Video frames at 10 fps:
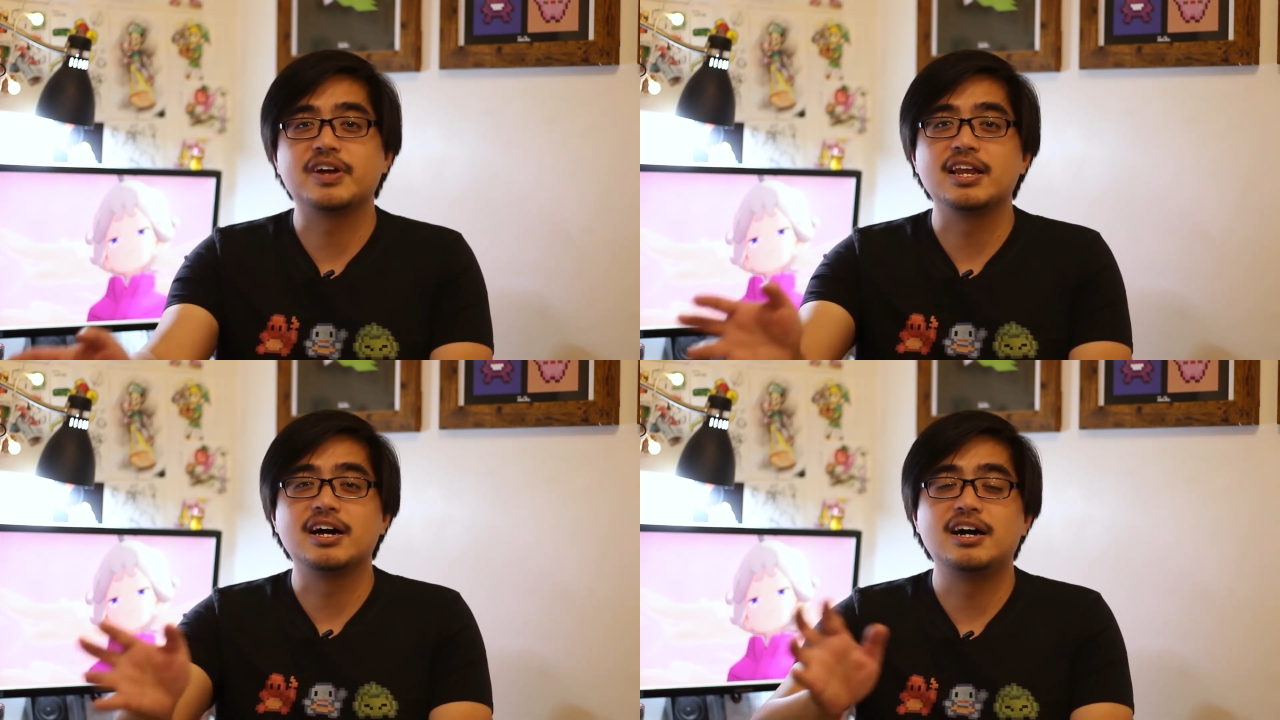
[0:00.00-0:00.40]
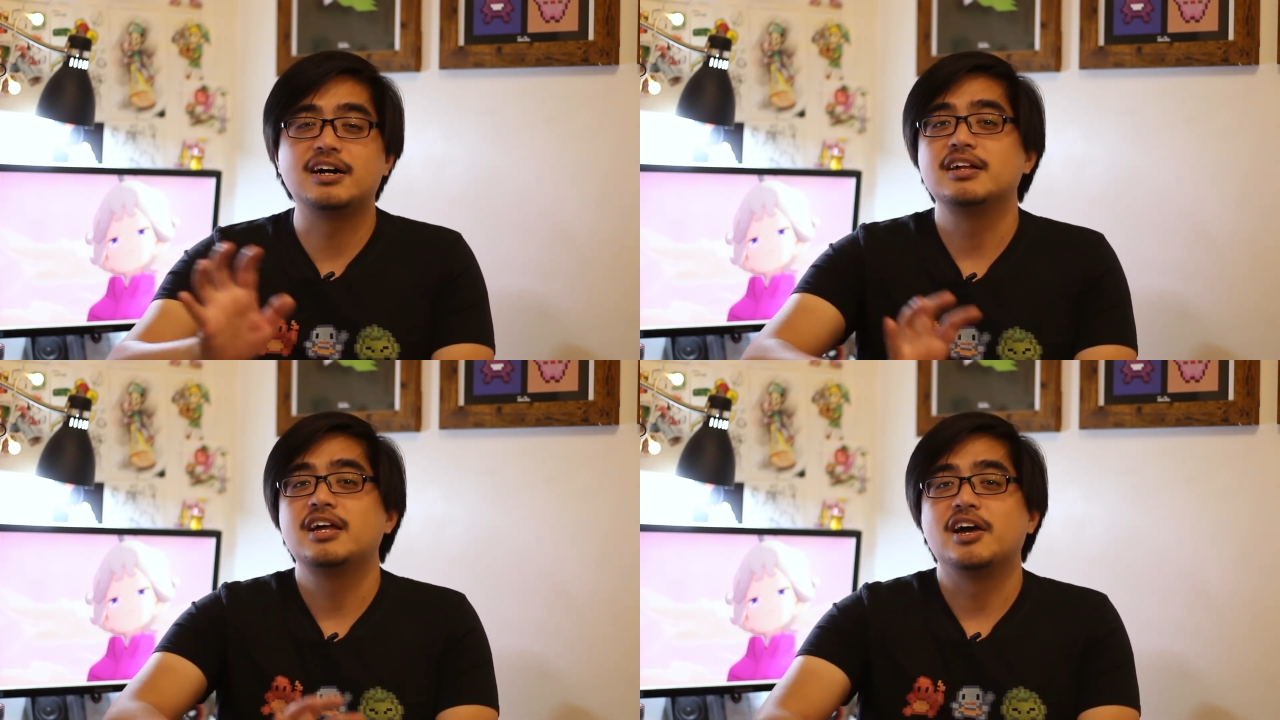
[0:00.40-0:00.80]

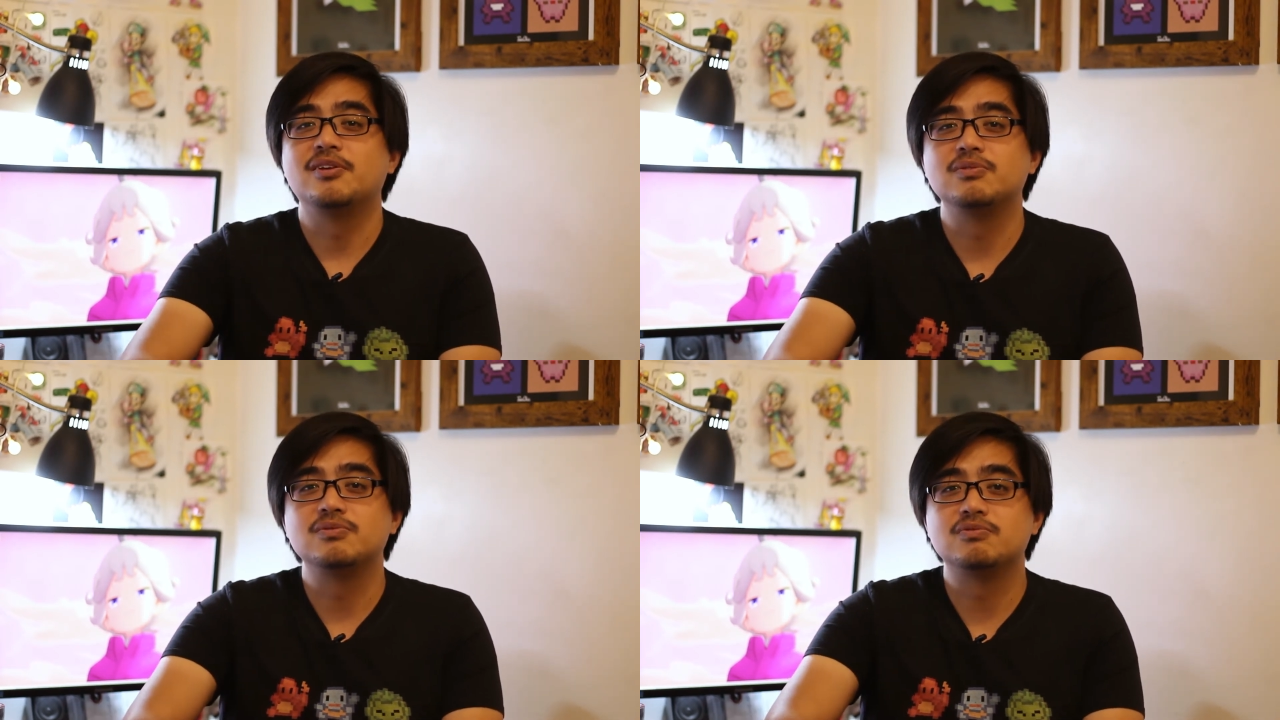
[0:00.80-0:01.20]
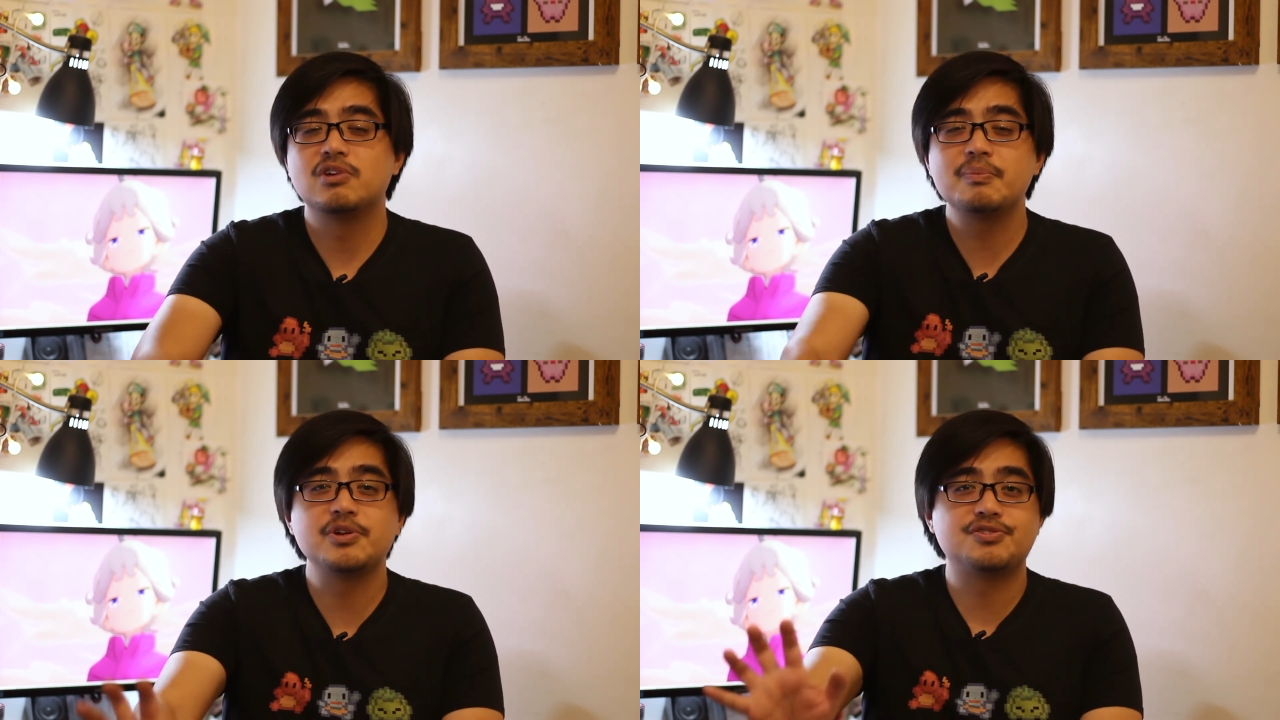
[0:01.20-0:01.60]
Galar and
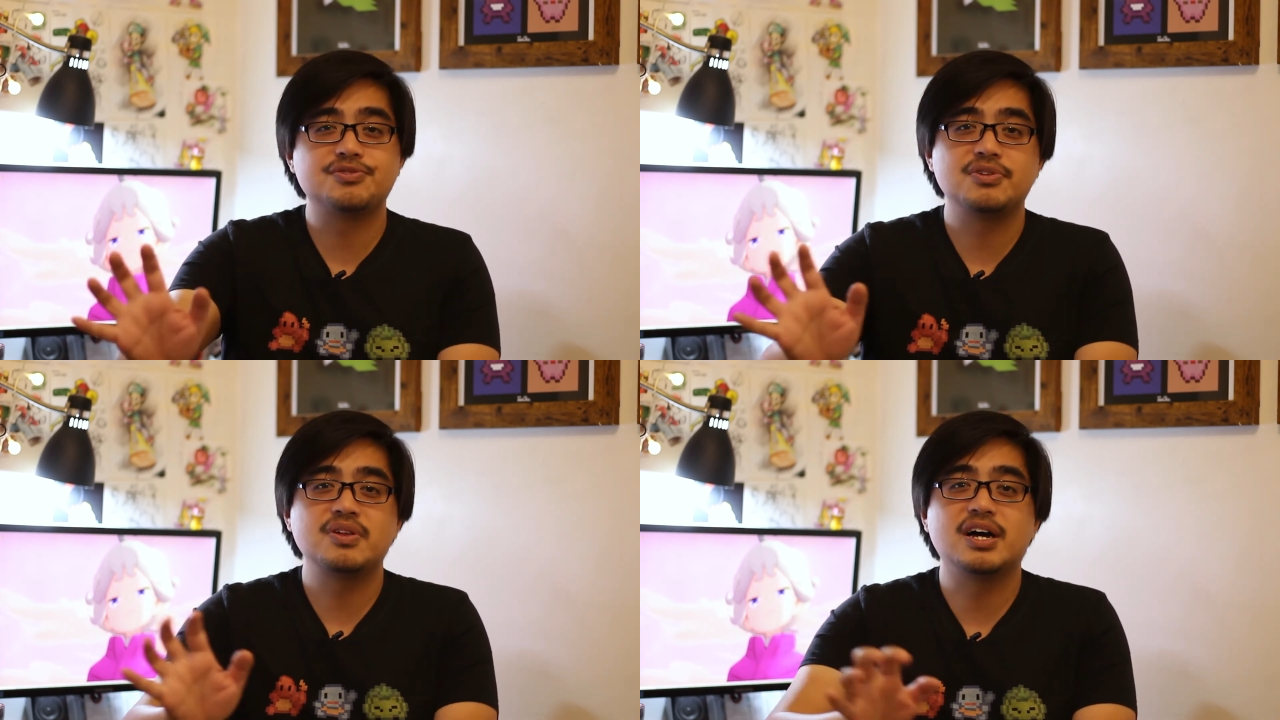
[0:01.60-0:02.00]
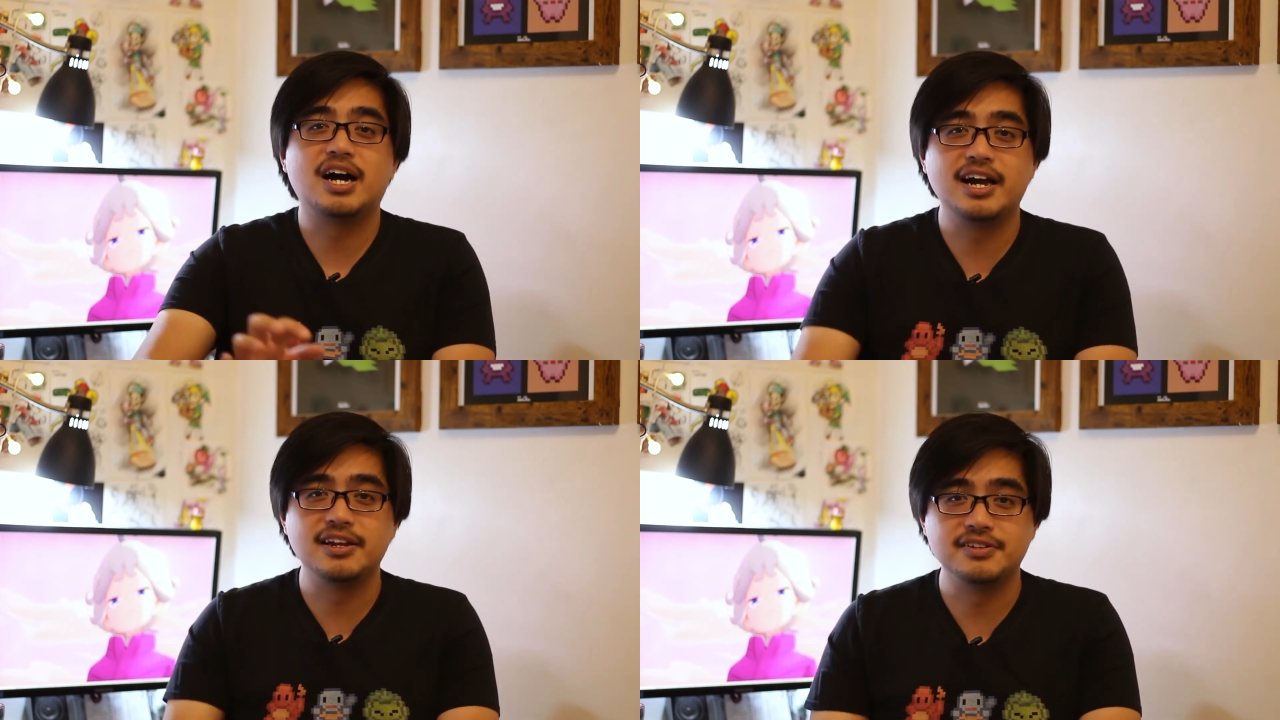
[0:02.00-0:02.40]
rummage through the
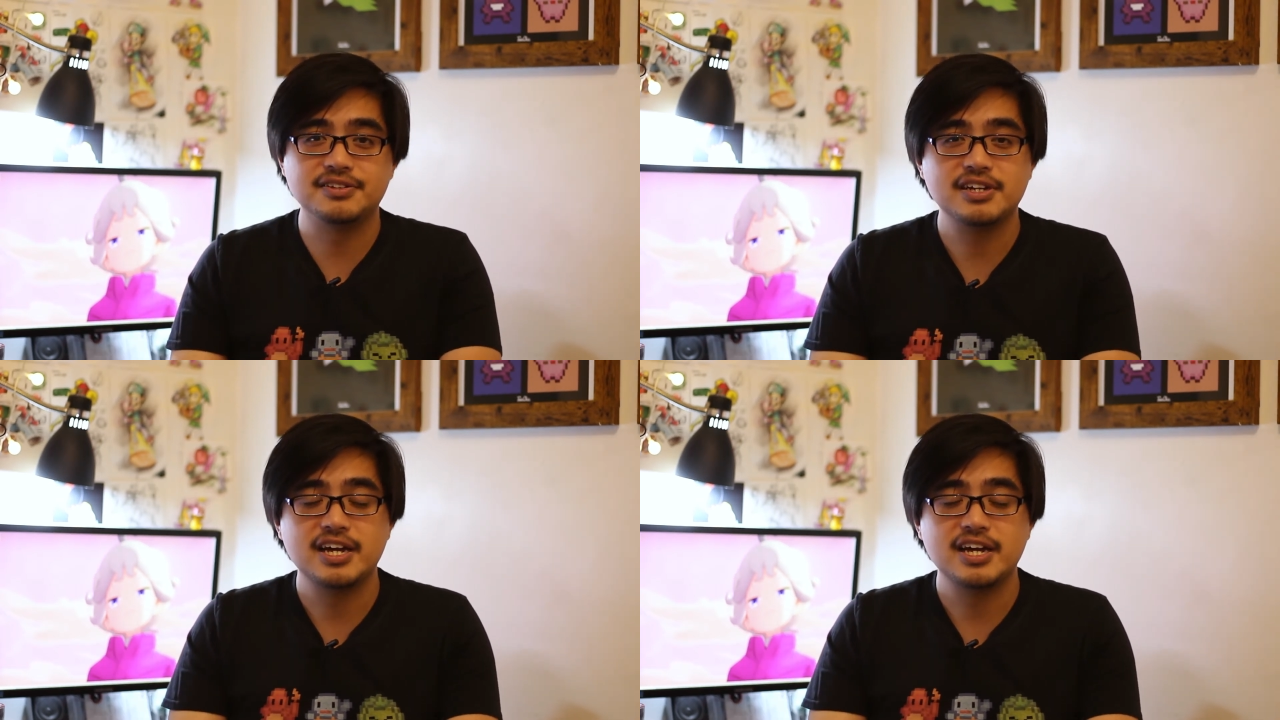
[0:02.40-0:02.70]
island.